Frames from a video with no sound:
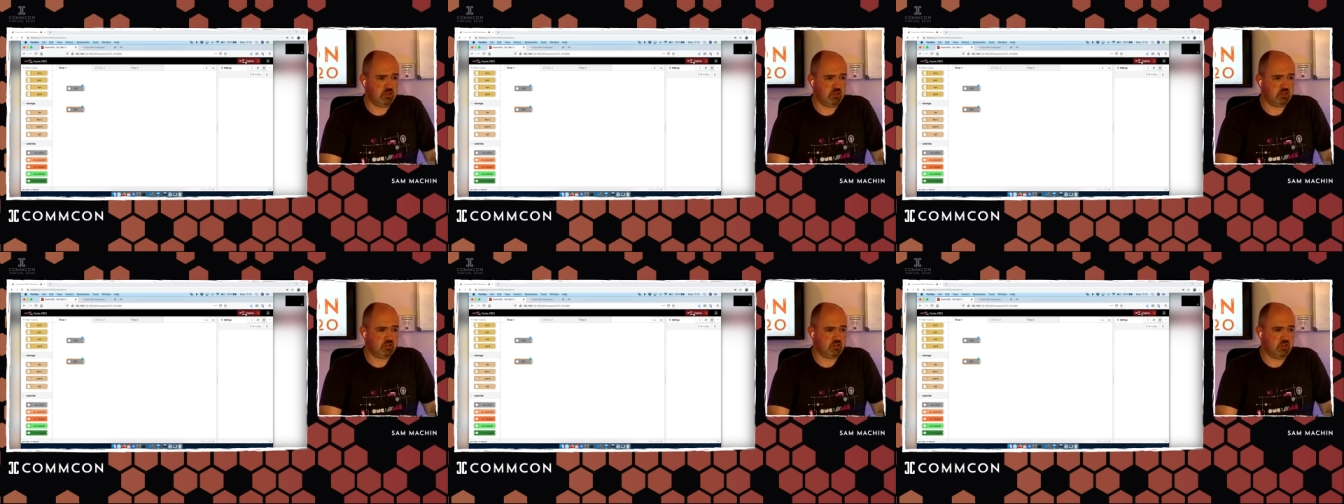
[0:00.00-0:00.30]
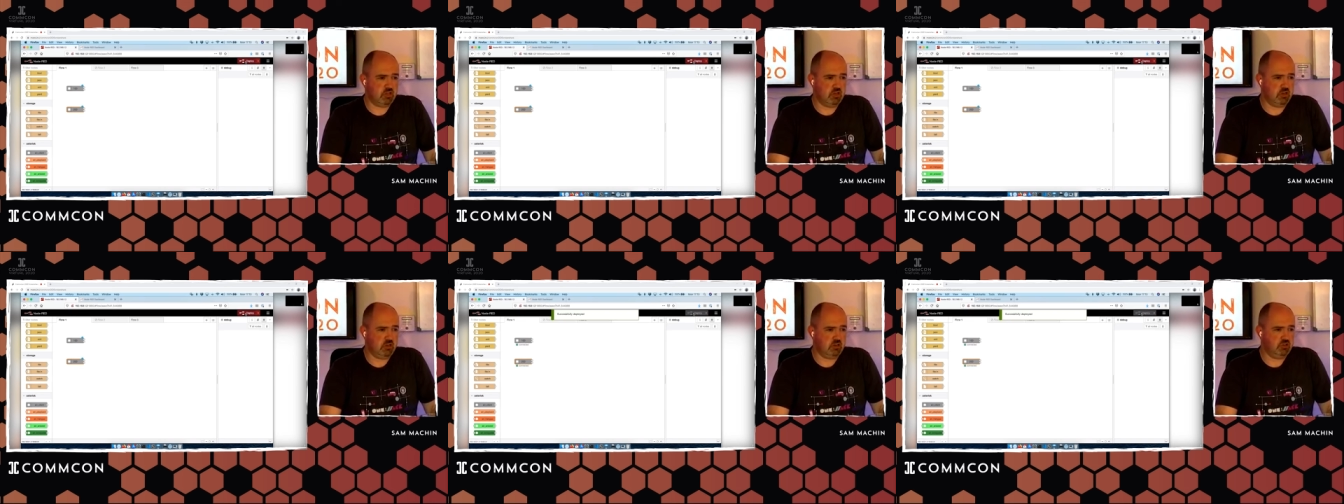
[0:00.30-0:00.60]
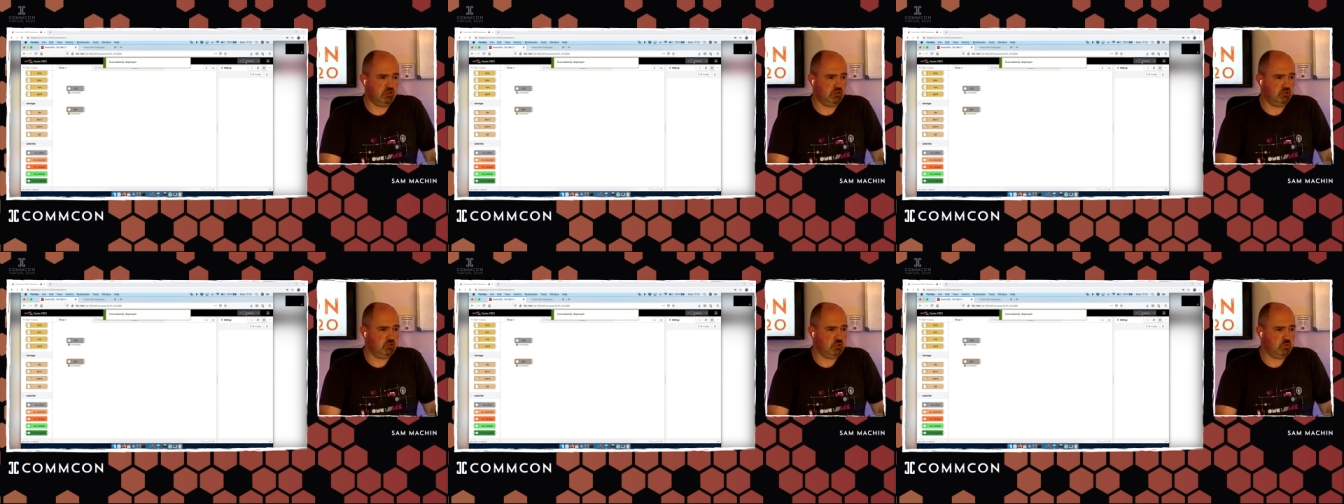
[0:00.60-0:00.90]
and actually
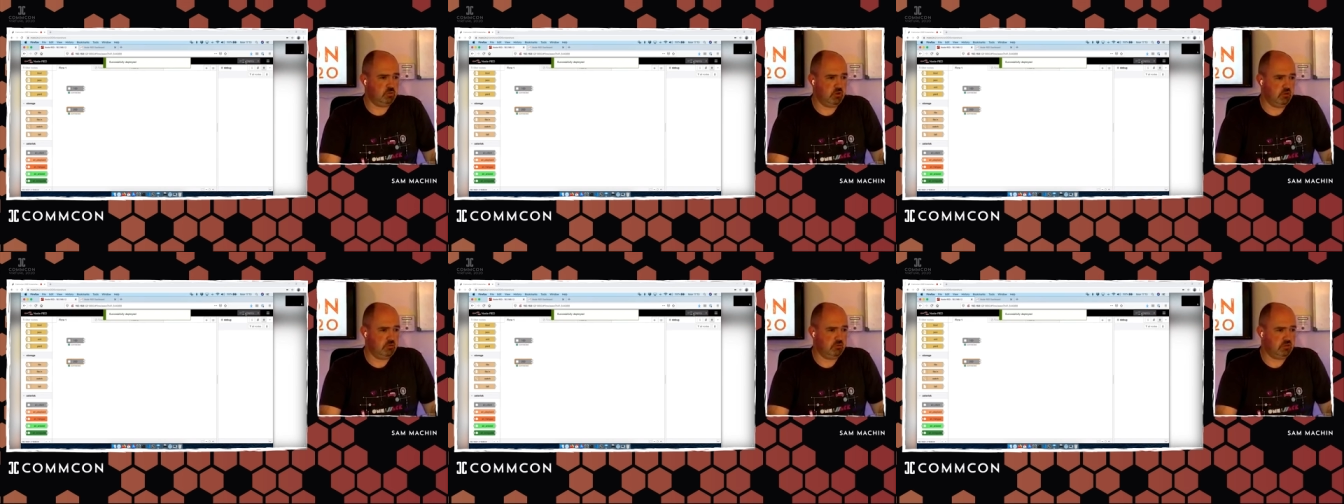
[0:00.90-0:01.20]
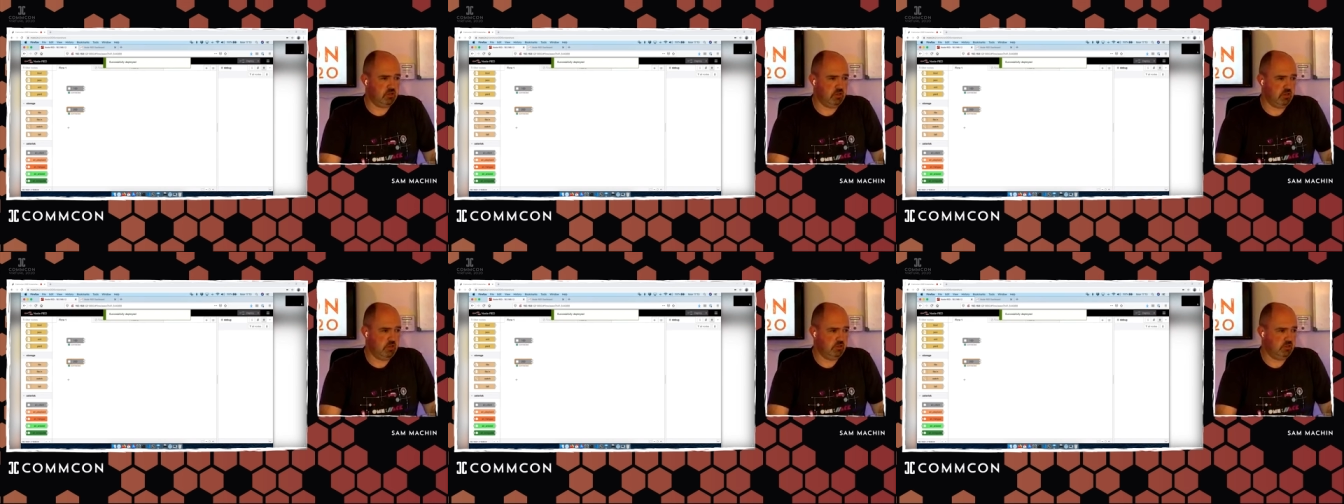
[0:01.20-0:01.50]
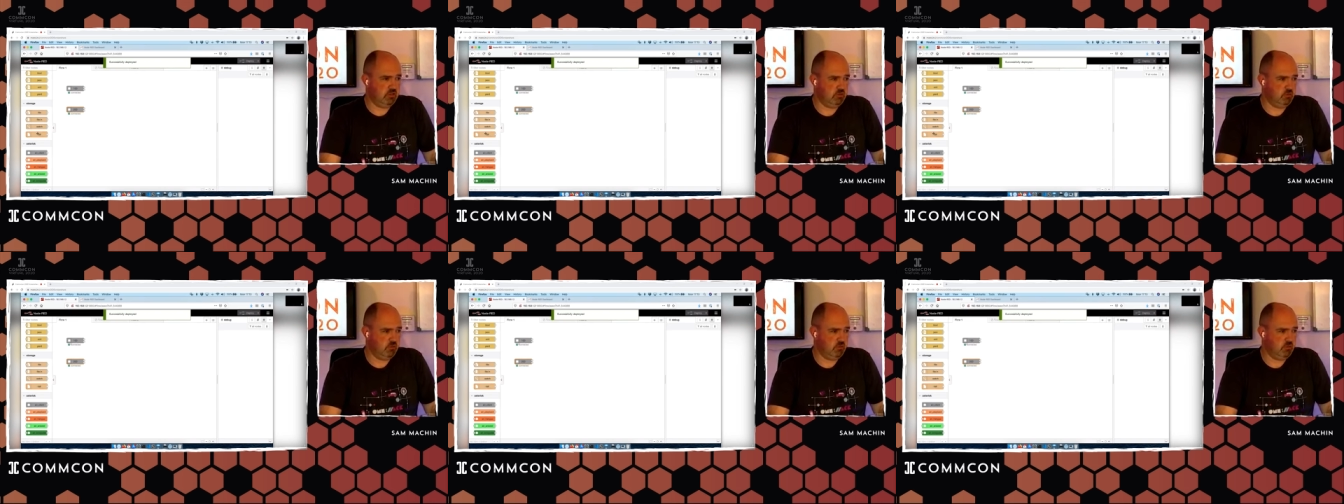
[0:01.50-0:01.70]
I should just be able to hit